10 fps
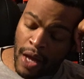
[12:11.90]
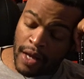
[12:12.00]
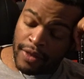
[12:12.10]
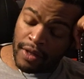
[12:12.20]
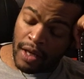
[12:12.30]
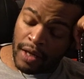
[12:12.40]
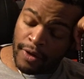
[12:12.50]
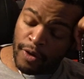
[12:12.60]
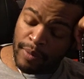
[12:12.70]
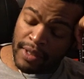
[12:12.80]
I think I
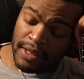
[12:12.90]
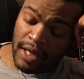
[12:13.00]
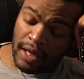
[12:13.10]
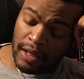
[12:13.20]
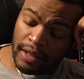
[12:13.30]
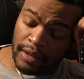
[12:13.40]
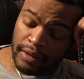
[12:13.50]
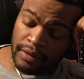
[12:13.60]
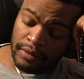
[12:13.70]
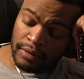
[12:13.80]
know, but it's kind of like
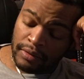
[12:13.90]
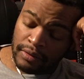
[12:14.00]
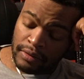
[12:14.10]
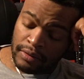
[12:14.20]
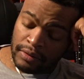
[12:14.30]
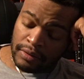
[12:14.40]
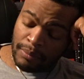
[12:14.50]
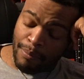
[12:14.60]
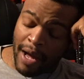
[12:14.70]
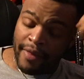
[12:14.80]

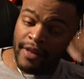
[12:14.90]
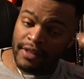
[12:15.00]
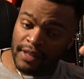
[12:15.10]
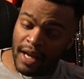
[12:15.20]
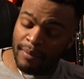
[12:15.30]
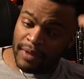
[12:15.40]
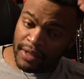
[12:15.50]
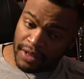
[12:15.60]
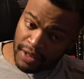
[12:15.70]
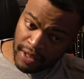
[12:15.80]
by this time
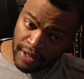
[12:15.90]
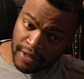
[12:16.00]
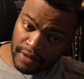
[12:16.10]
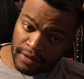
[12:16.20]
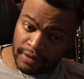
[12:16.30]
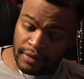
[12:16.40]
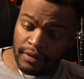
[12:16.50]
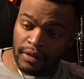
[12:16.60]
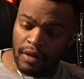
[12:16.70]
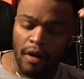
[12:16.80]
next year,
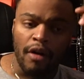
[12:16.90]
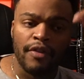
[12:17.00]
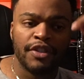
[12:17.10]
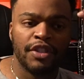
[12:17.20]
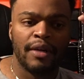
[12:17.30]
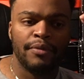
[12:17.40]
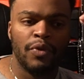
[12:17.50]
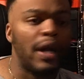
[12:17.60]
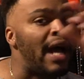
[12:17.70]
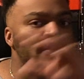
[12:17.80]
all the shit I'm
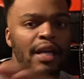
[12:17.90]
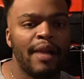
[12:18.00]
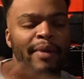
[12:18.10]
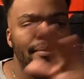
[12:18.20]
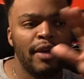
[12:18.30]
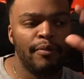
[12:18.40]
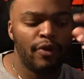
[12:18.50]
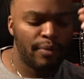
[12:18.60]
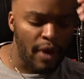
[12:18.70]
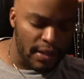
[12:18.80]
doing outside of my med
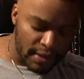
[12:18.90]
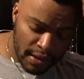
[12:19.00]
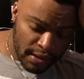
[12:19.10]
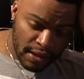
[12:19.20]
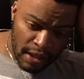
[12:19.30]
board process,